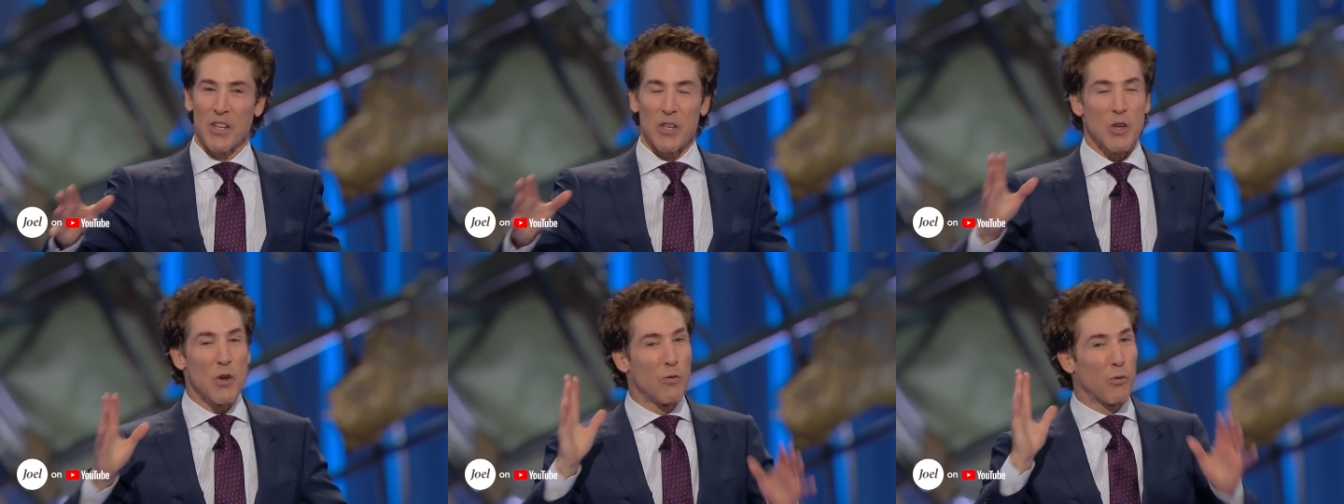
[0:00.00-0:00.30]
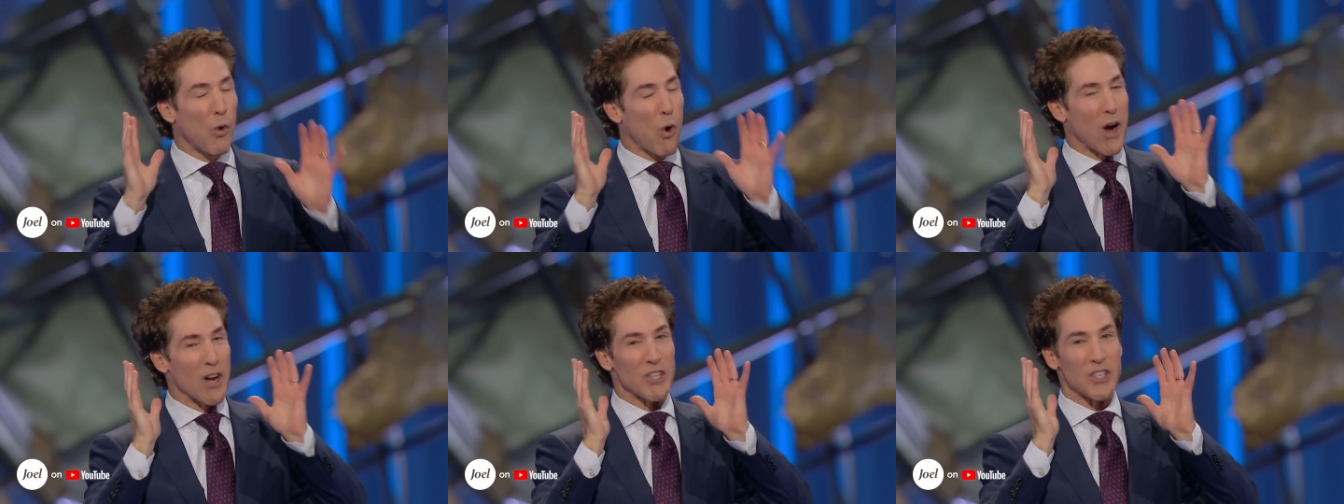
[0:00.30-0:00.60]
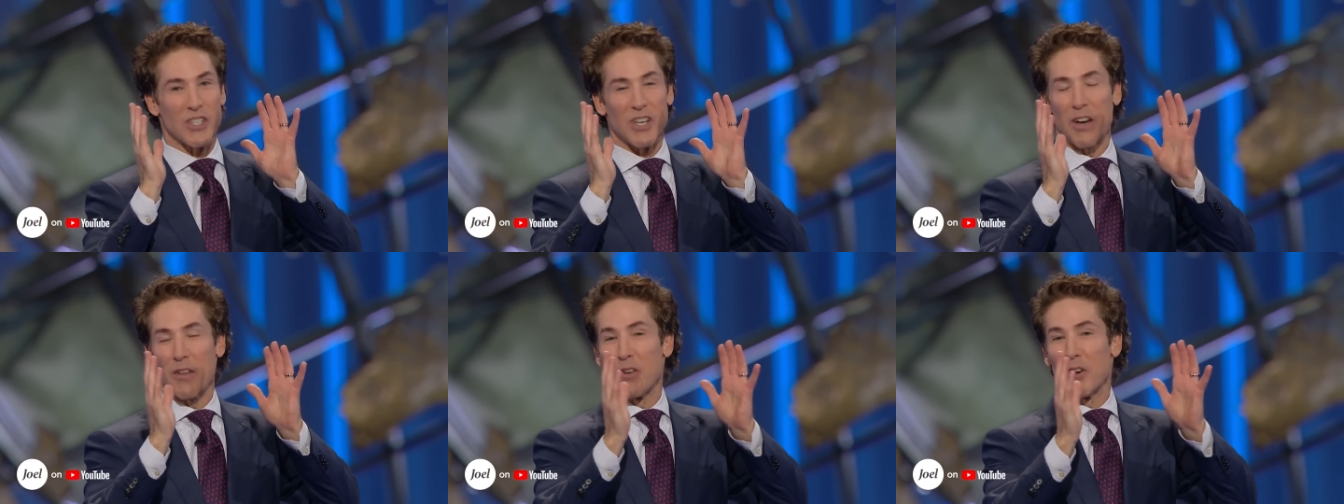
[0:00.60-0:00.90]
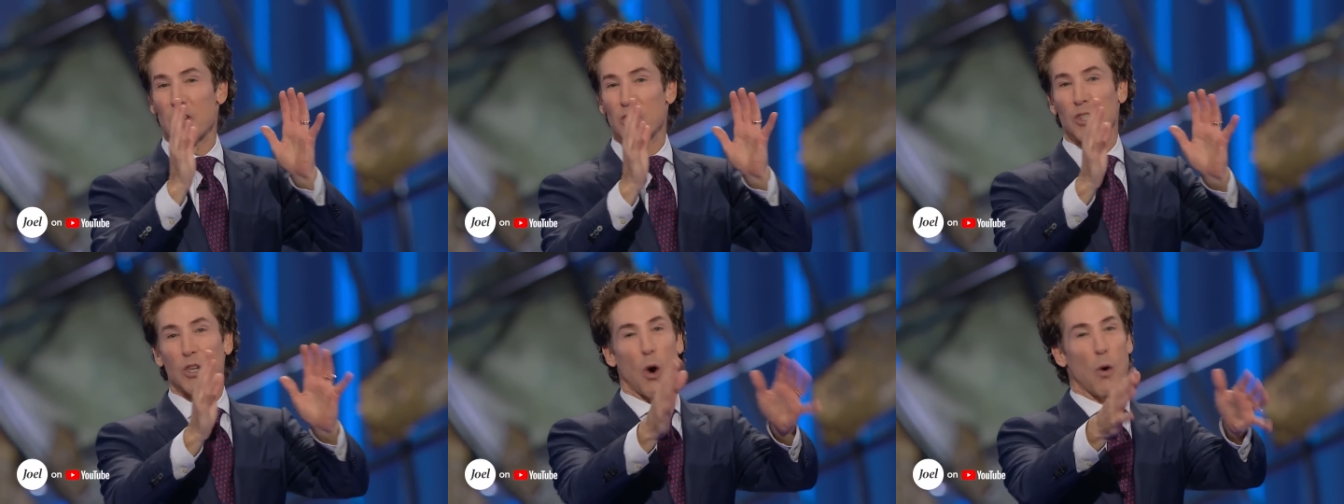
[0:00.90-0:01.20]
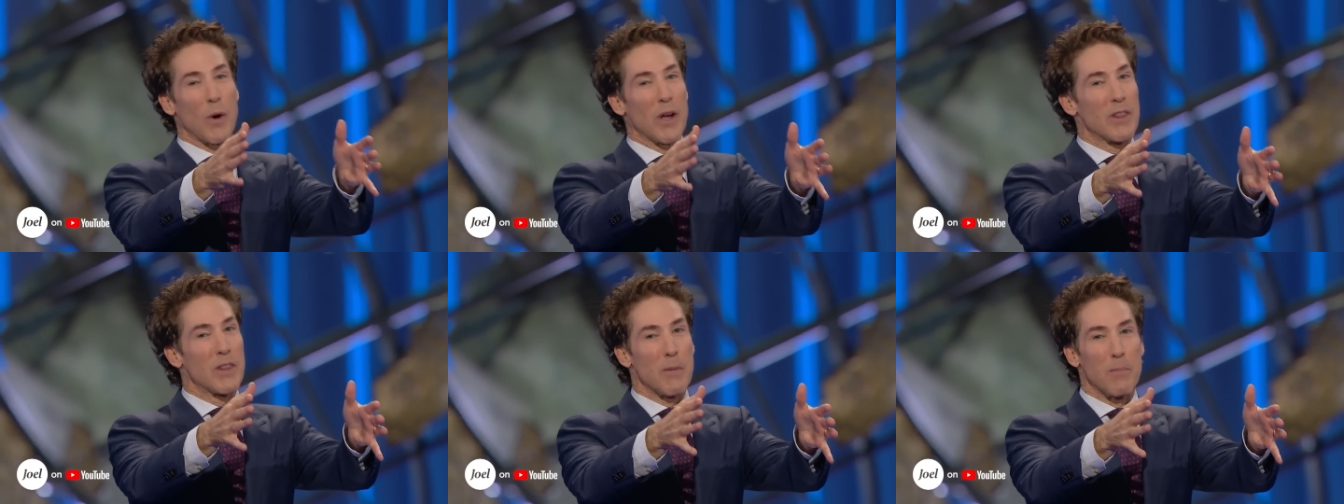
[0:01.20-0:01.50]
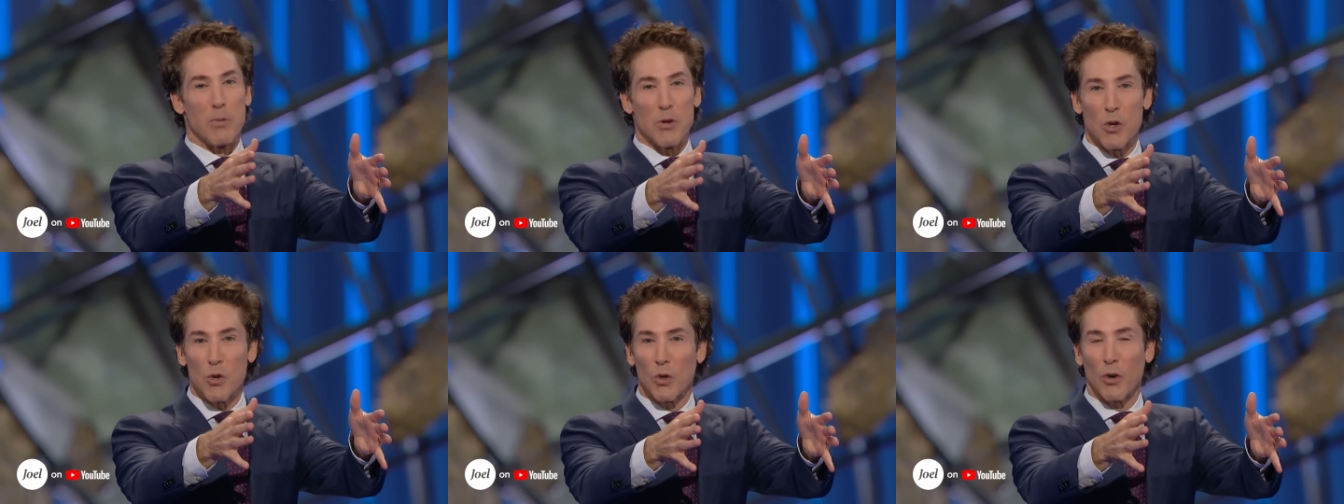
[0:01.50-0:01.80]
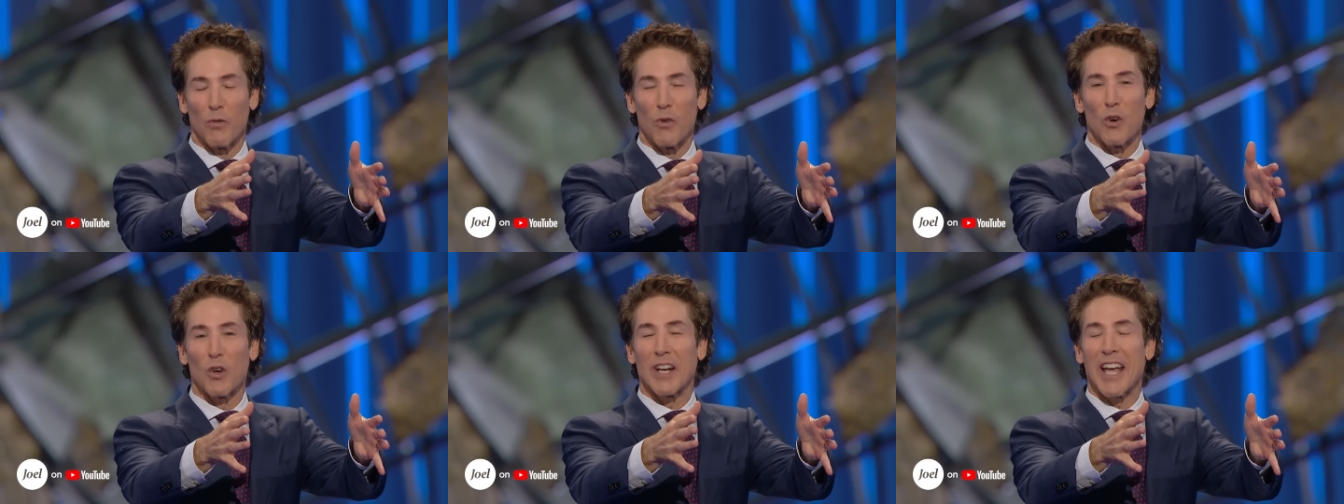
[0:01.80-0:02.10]
You've watched others go in the
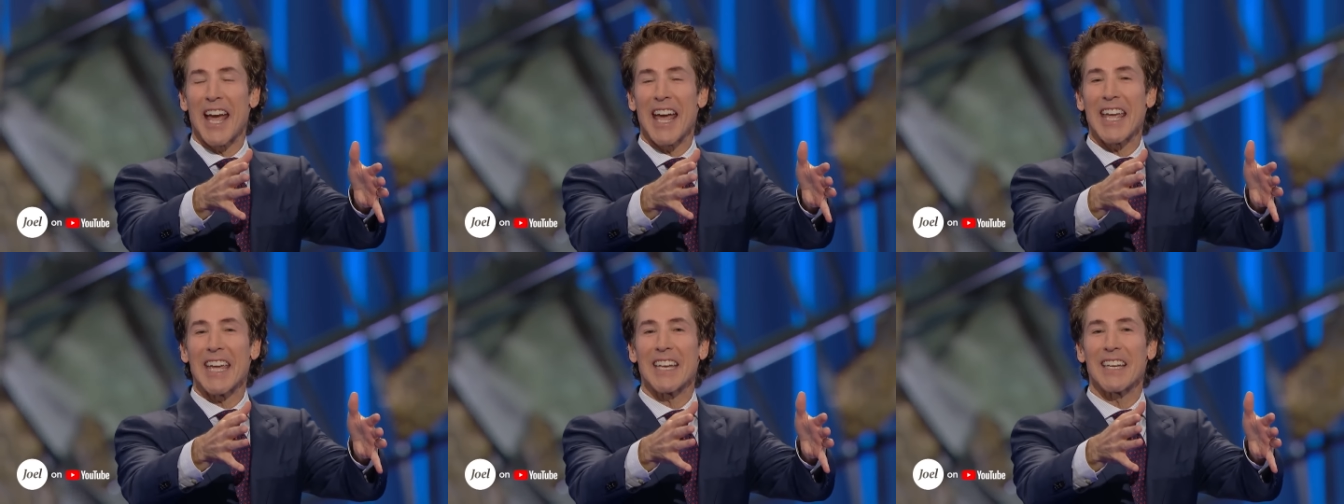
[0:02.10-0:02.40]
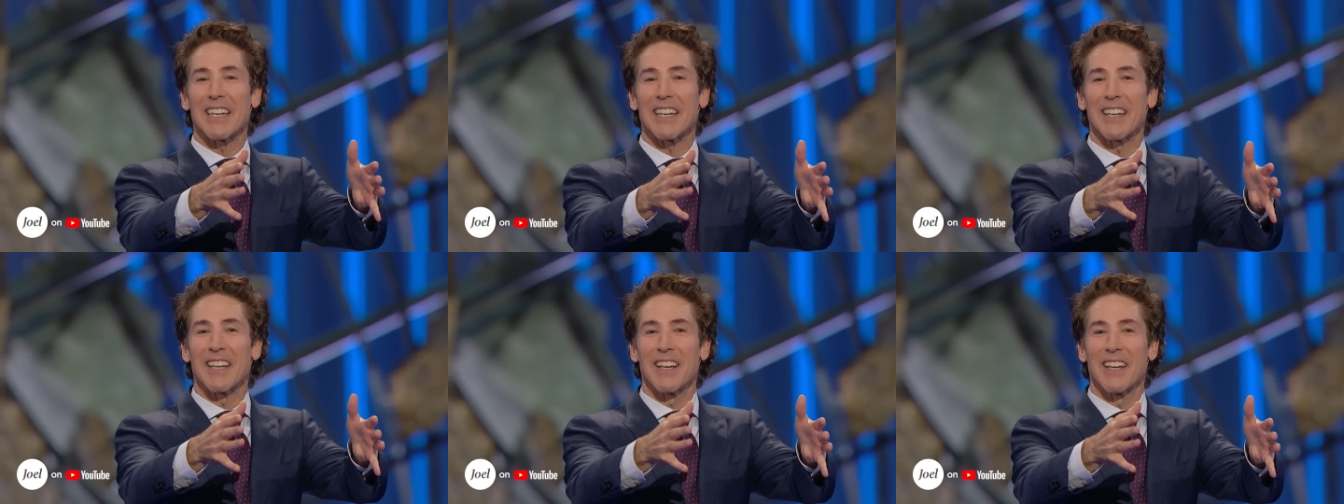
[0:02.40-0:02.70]
beautiful gate